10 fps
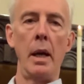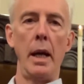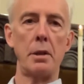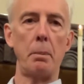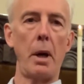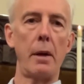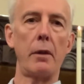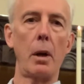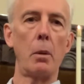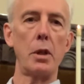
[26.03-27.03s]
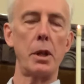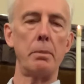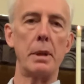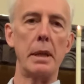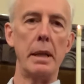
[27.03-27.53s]
As a part of our
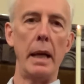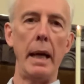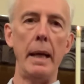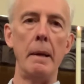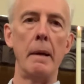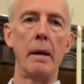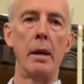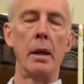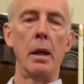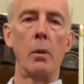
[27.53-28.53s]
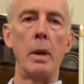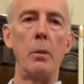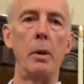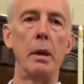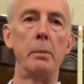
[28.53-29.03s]
worship today, we
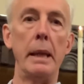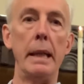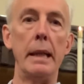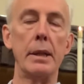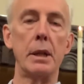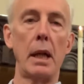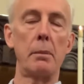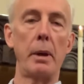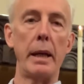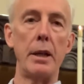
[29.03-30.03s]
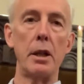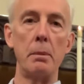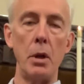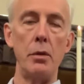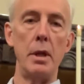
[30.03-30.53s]
will be celebrating
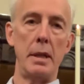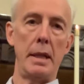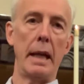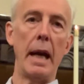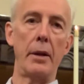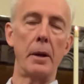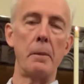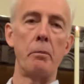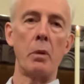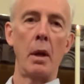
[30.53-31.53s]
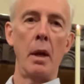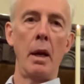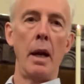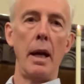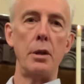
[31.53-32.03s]
communion together
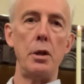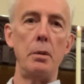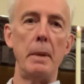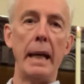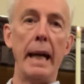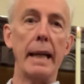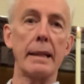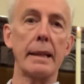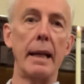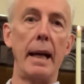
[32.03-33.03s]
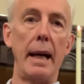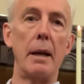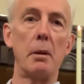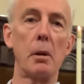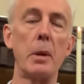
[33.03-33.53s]
and you may ask,
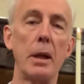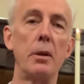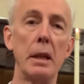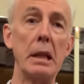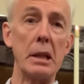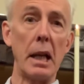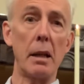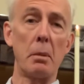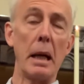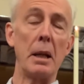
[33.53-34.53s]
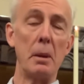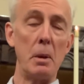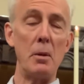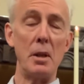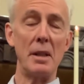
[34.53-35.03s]
how are we going to celebrate
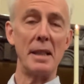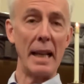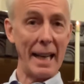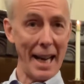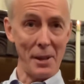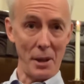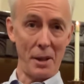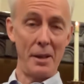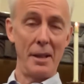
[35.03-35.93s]
communion together?